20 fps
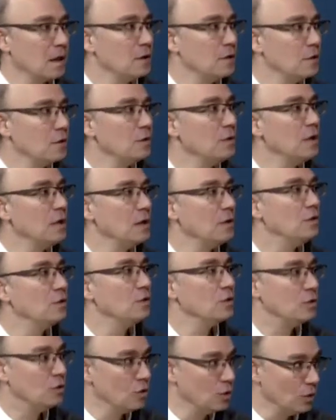that you need
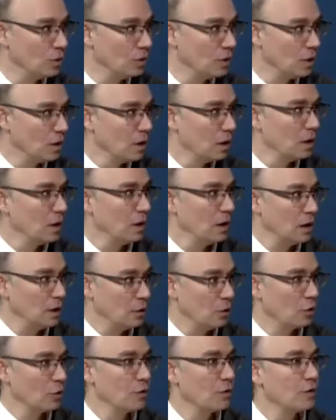to do
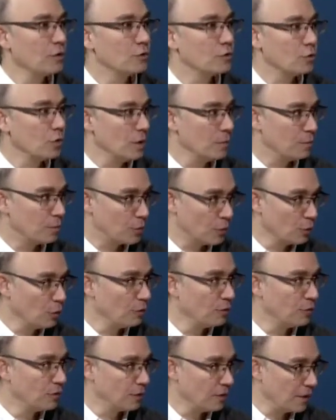in order to
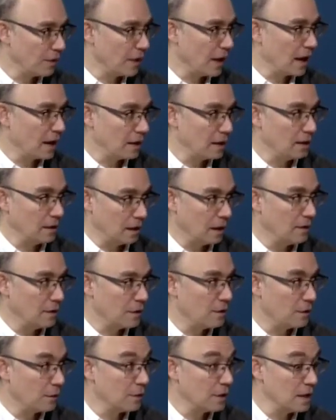improve that.
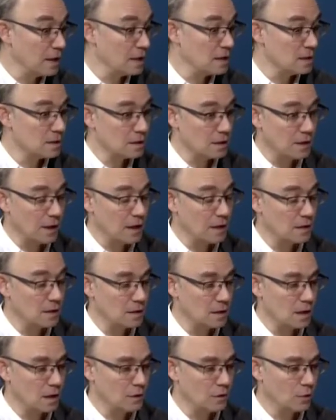And there is
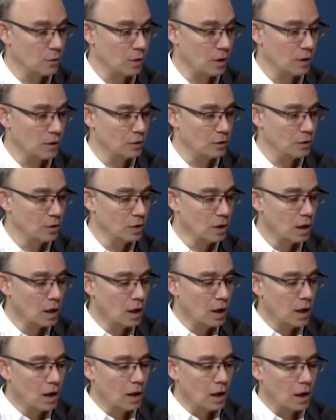things that you want to do.
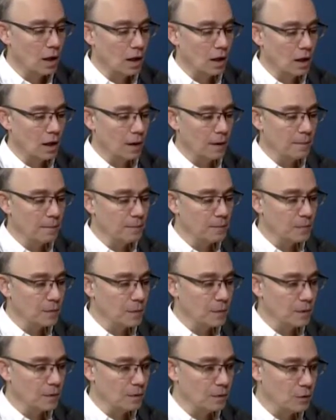
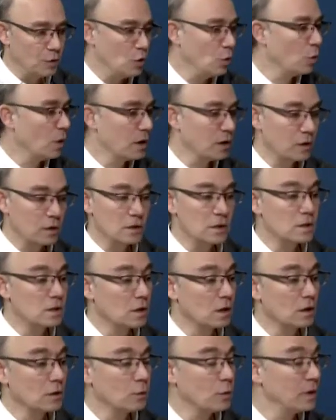You want to
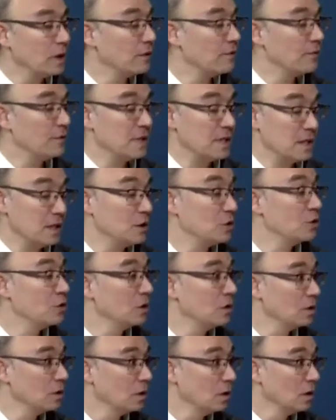consult with a
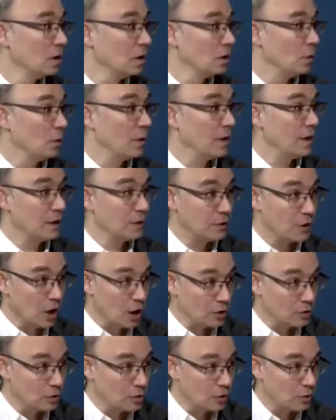physician, with a
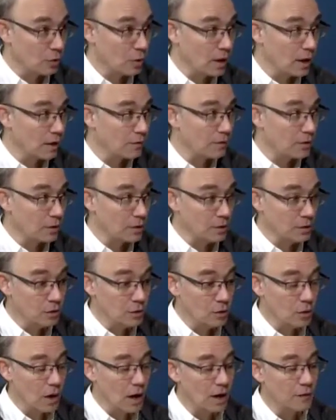doctor whenever
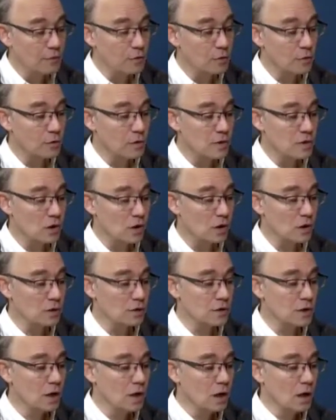you have your
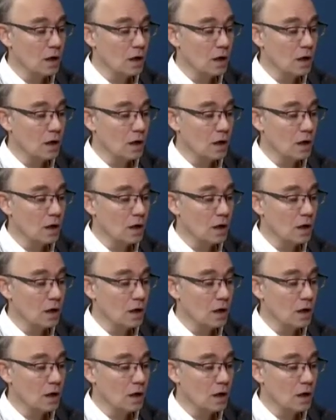results.